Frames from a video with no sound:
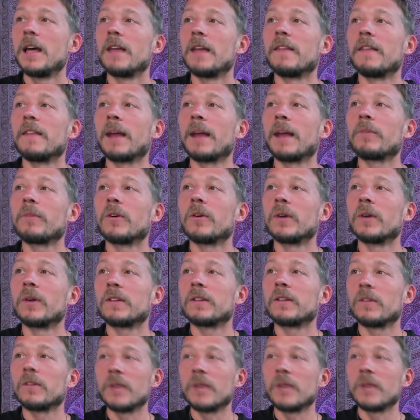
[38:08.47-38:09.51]
Then I'm going
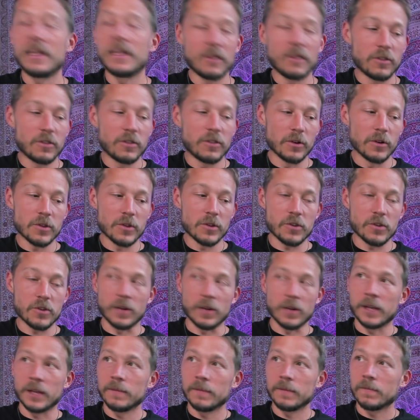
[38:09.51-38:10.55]
to hit the third
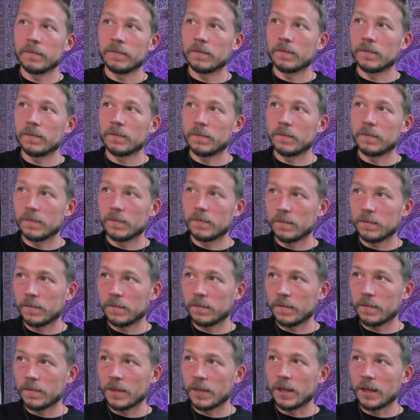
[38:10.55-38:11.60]
string,
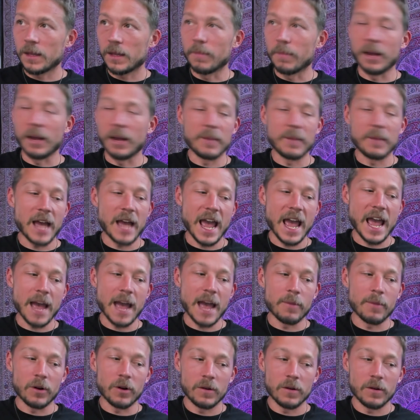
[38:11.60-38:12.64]
but I'm going to
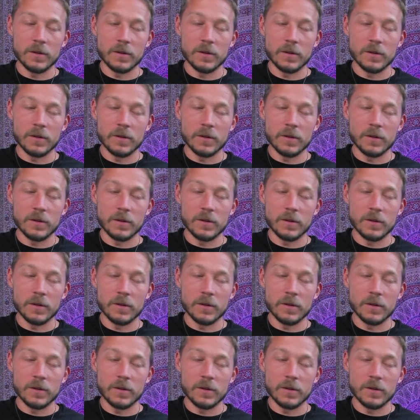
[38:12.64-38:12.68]
hammer